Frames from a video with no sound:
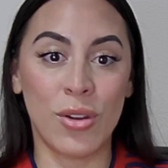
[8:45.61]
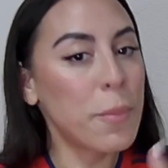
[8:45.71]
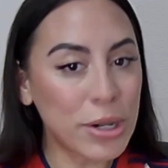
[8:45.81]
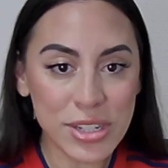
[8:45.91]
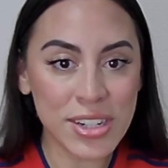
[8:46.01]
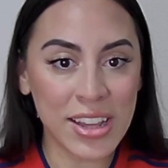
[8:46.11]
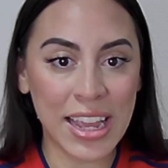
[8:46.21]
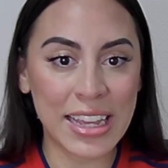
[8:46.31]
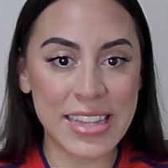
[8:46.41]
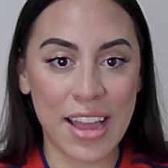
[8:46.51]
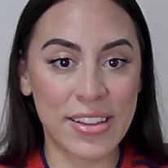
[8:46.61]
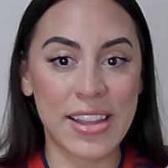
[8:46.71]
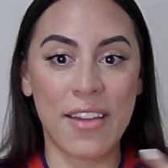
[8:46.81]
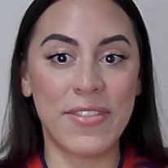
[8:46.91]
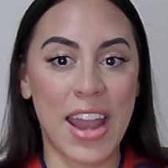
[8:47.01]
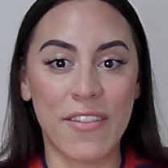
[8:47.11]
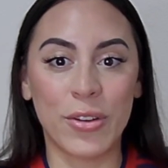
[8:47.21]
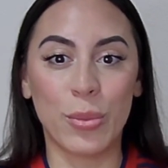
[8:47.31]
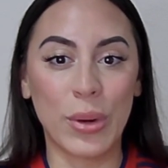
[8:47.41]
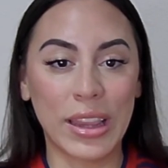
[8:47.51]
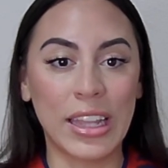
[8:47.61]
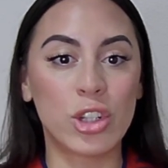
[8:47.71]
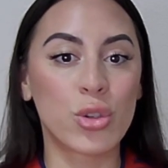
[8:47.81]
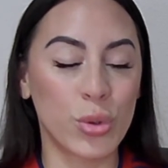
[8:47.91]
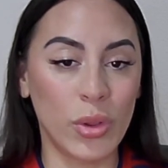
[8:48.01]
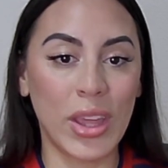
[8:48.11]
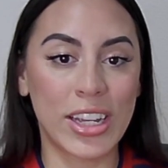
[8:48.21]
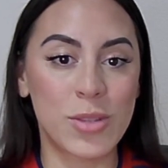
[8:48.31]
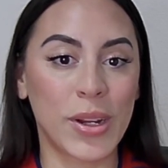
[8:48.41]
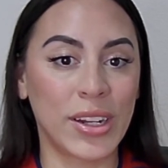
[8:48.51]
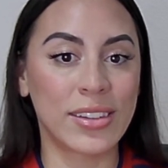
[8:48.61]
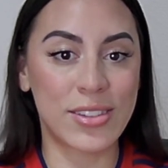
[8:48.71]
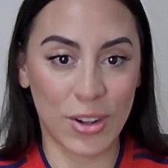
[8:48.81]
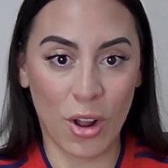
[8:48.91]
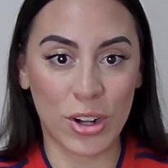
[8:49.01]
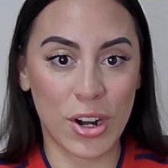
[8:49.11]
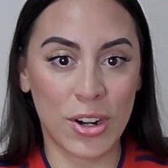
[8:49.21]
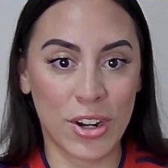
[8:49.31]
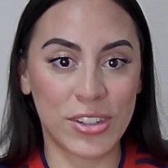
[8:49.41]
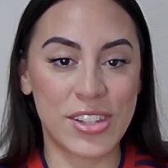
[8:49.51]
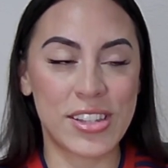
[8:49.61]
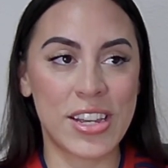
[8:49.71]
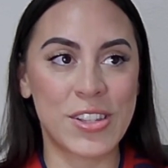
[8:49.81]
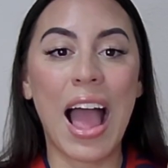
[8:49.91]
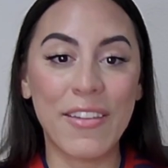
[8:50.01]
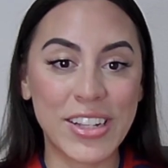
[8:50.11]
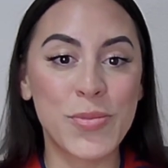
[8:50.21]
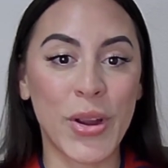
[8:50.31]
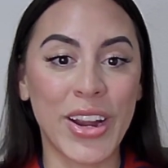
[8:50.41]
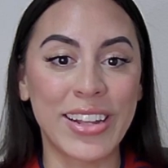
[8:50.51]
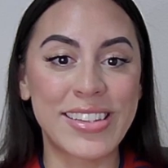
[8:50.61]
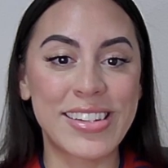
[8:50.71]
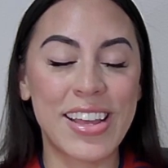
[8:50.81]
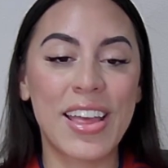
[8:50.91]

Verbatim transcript: Personally, it's, I, have never really truly experienced a, nar- a narcissist. I've experienced